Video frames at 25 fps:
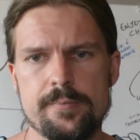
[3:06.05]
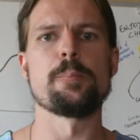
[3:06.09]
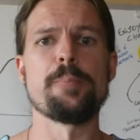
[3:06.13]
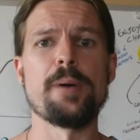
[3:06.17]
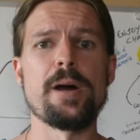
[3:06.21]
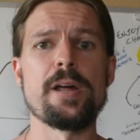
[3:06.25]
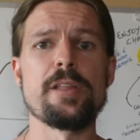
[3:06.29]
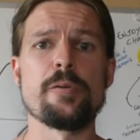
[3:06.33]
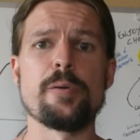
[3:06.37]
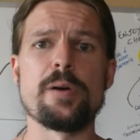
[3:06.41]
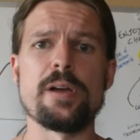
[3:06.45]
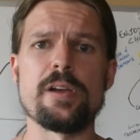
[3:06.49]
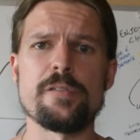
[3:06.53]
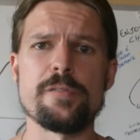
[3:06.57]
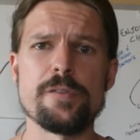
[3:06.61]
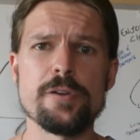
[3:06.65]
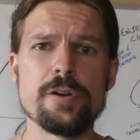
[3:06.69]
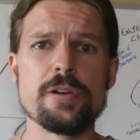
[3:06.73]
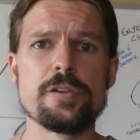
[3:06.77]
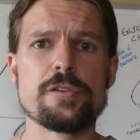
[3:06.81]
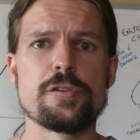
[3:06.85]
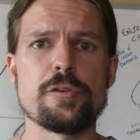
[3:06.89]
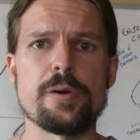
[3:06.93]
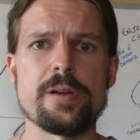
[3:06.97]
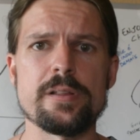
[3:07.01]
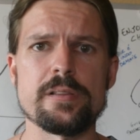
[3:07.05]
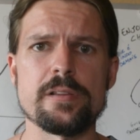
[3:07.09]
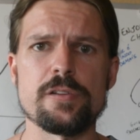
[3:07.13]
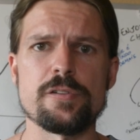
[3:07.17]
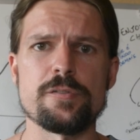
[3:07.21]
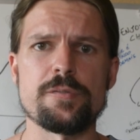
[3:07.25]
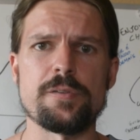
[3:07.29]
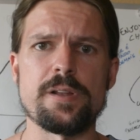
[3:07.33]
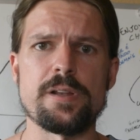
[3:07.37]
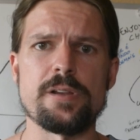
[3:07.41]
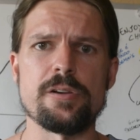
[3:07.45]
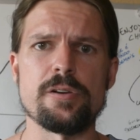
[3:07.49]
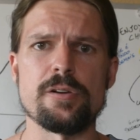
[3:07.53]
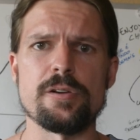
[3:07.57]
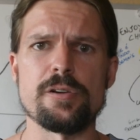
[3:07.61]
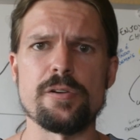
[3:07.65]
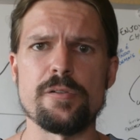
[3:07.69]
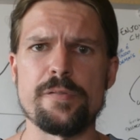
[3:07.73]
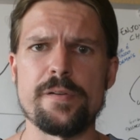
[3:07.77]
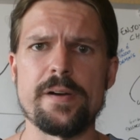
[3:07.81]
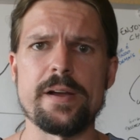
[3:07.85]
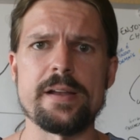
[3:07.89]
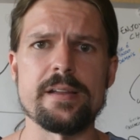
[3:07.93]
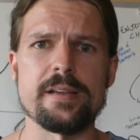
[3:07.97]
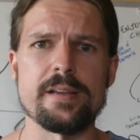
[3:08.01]
By the way, if you're enjoying this video, you're
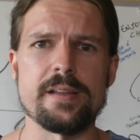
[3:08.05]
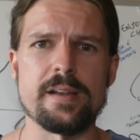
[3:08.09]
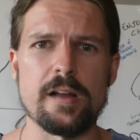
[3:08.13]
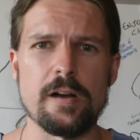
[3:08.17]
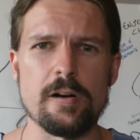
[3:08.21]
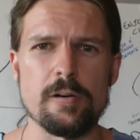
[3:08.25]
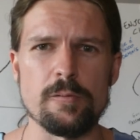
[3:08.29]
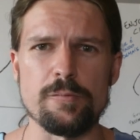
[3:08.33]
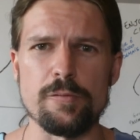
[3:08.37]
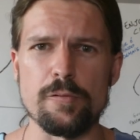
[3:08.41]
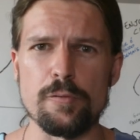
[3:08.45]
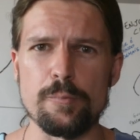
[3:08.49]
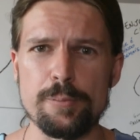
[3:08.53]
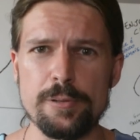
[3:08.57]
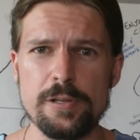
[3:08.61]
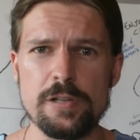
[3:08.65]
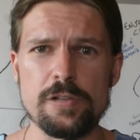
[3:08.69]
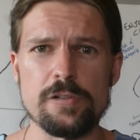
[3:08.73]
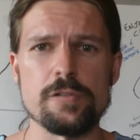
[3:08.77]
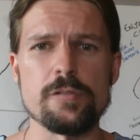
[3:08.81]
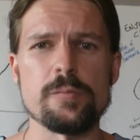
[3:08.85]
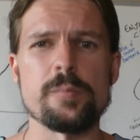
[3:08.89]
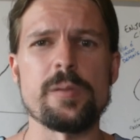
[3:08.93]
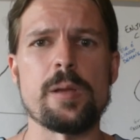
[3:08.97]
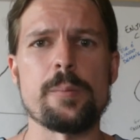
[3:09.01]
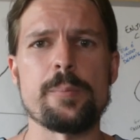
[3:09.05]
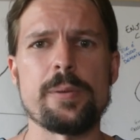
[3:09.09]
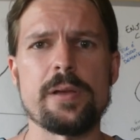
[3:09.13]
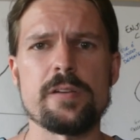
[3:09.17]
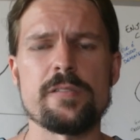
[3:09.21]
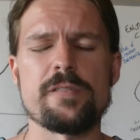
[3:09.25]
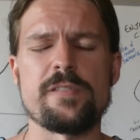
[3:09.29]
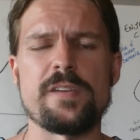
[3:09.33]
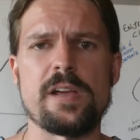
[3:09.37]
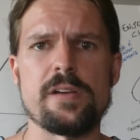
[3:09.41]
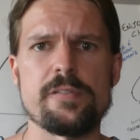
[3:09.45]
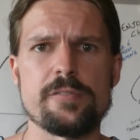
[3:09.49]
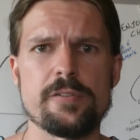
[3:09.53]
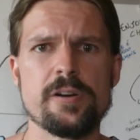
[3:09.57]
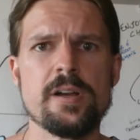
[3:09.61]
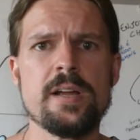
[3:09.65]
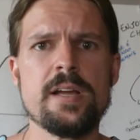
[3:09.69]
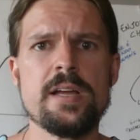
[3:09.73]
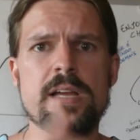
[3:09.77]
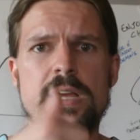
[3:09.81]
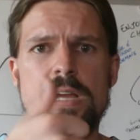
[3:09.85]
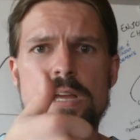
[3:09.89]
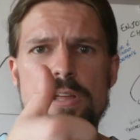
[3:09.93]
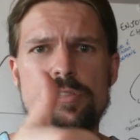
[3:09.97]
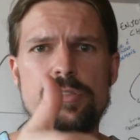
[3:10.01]
finding it helpful, please do me a big favor,
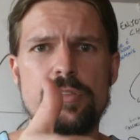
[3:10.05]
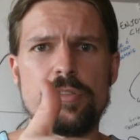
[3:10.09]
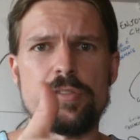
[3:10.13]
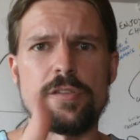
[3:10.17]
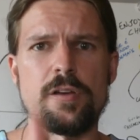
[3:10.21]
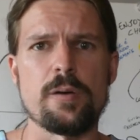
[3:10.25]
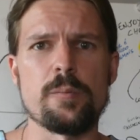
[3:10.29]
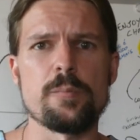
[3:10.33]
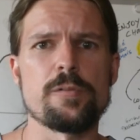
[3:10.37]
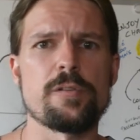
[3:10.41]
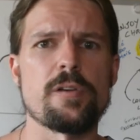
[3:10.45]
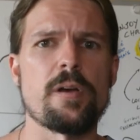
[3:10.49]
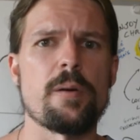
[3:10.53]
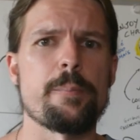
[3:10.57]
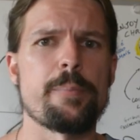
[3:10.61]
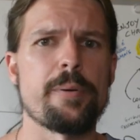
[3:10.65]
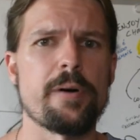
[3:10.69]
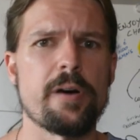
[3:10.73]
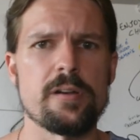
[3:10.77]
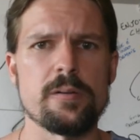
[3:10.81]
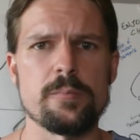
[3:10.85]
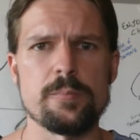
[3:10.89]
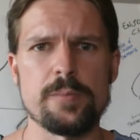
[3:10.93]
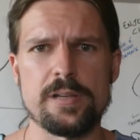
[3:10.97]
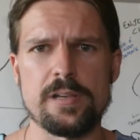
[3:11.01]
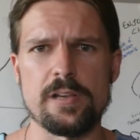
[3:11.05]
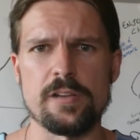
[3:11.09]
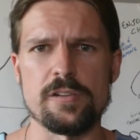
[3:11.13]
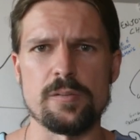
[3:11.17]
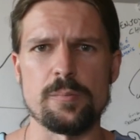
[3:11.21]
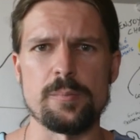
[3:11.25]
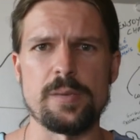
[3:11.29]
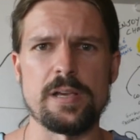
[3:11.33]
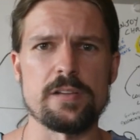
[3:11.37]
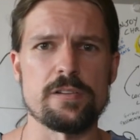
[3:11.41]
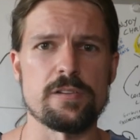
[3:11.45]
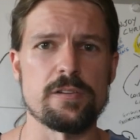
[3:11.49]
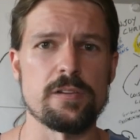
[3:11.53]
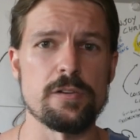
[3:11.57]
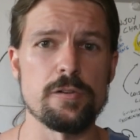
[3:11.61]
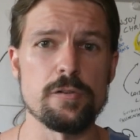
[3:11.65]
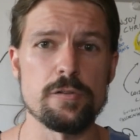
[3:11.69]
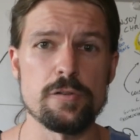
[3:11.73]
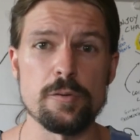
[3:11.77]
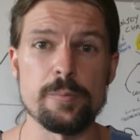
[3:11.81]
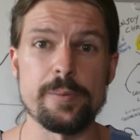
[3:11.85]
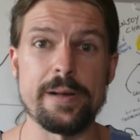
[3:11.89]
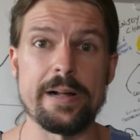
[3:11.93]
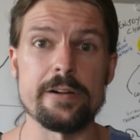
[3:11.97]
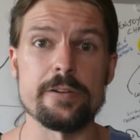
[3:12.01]
hit the thumbs up button because it makes the
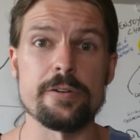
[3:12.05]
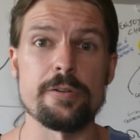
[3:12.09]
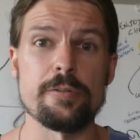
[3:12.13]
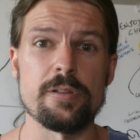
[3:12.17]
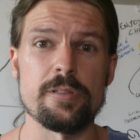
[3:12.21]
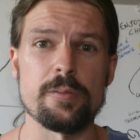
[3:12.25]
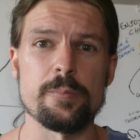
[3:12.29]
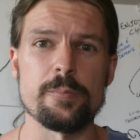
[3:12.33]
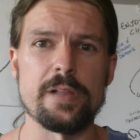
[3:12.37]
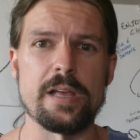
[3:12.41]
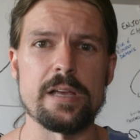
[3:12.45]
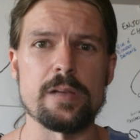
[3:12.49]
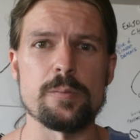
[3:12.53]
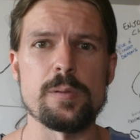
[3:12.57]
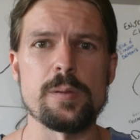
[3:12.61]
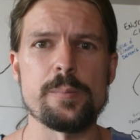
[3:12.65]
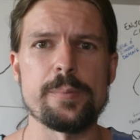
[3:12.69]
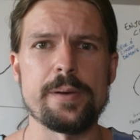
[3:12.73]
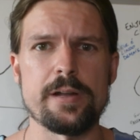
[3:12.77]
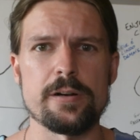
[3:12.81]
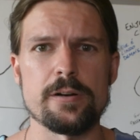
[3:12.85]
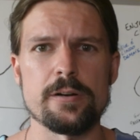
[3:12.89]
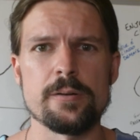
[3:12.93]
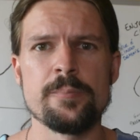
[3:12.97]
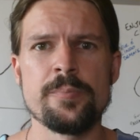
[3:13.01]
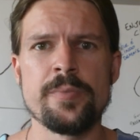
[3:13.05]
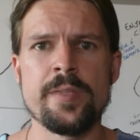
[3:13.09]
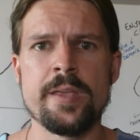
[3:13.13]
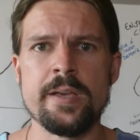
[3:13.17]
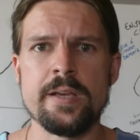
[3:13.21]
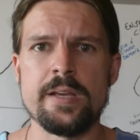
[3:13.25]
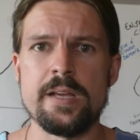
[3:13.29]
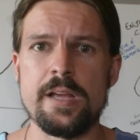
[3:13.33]
YouTube algorithm like me better.